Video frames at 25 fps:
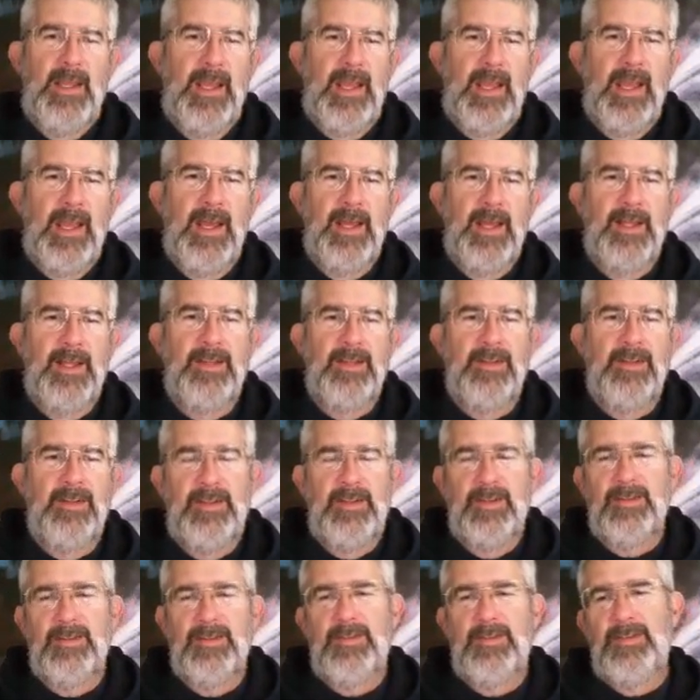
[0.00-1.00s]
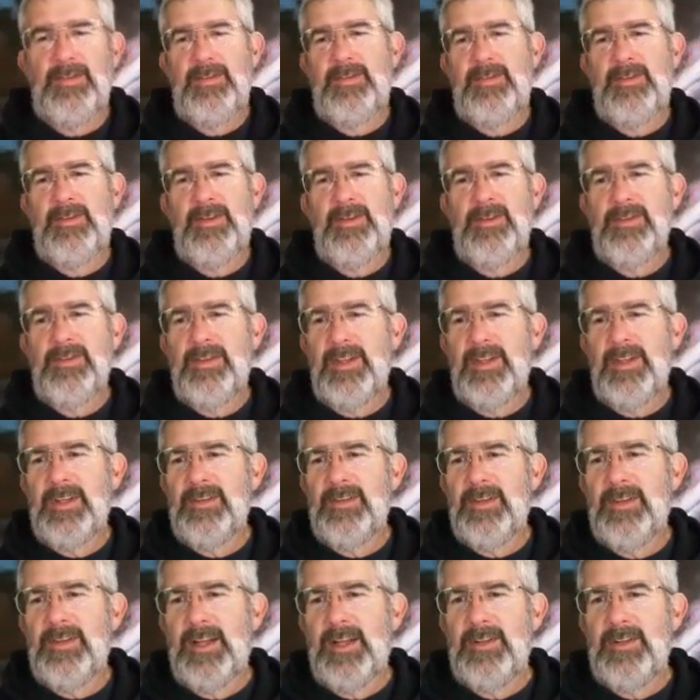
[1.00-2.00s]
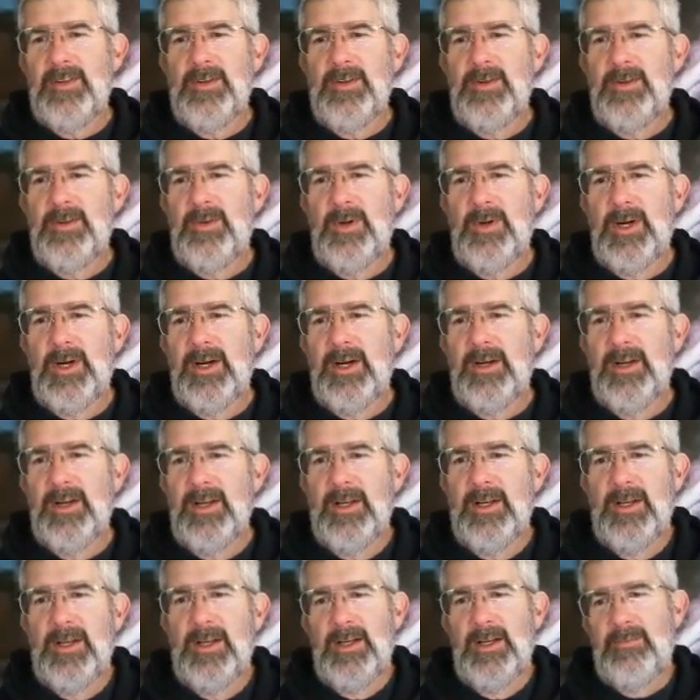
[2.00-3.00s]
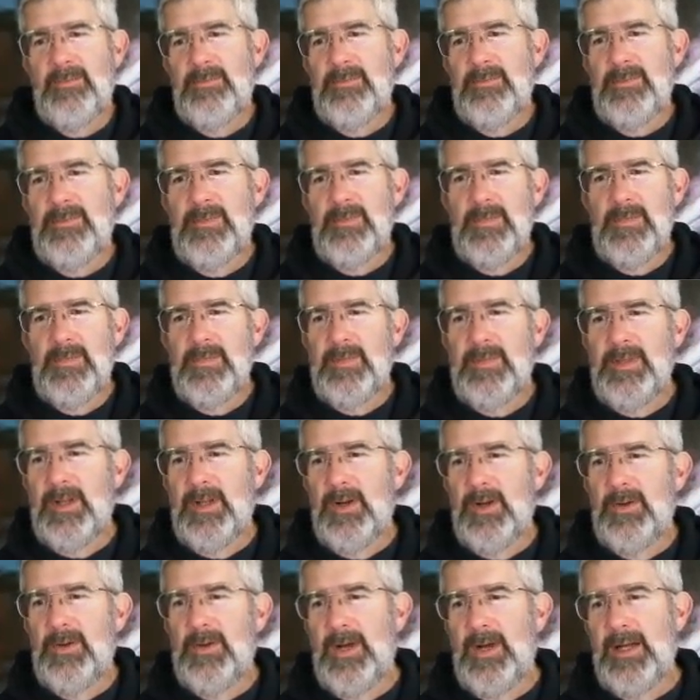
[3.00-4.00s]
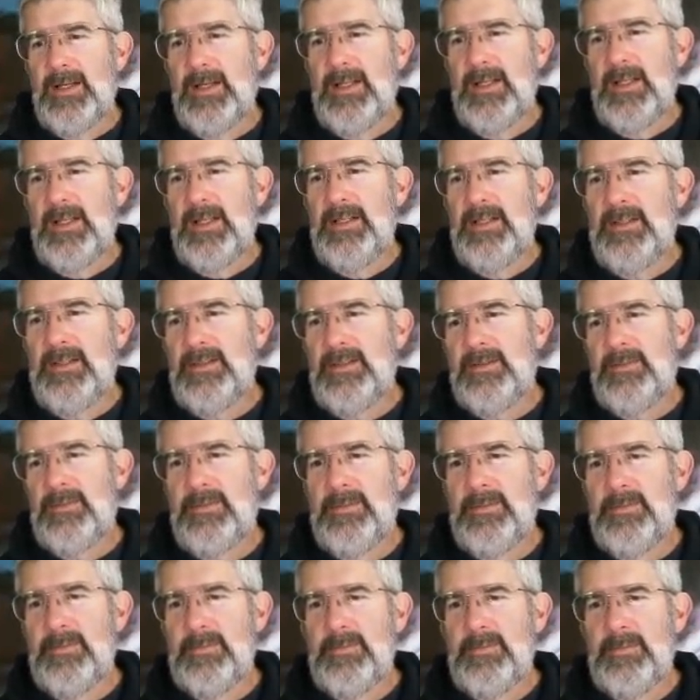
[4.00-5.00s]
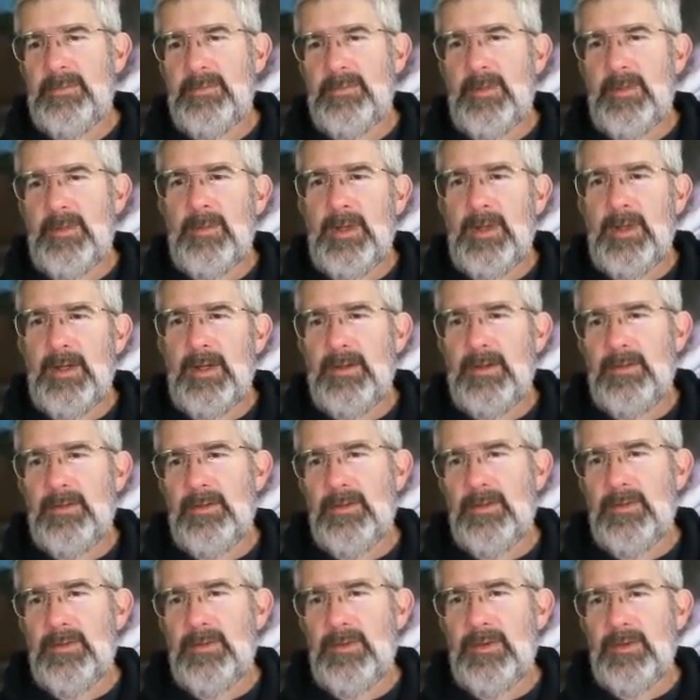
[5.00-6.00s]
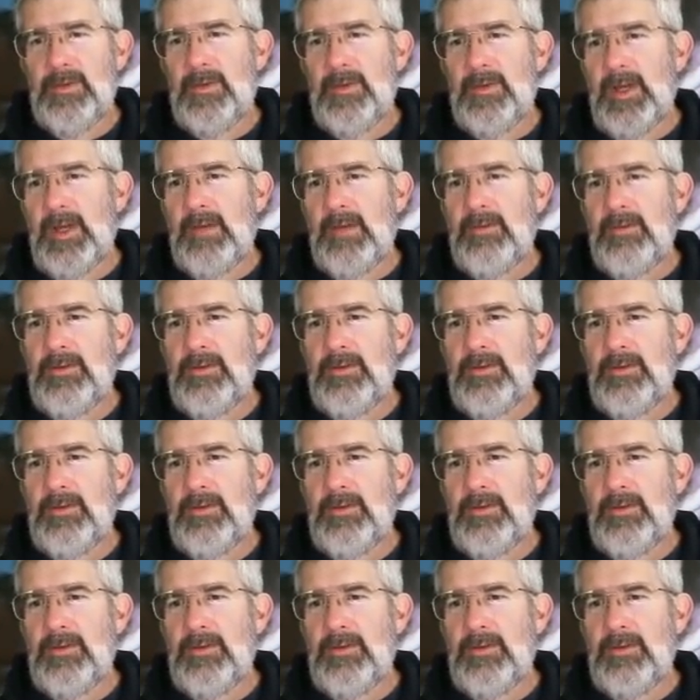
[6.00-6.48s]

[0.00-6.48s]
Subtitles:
And there's certain things that I do where, I need, well, for instance, I have a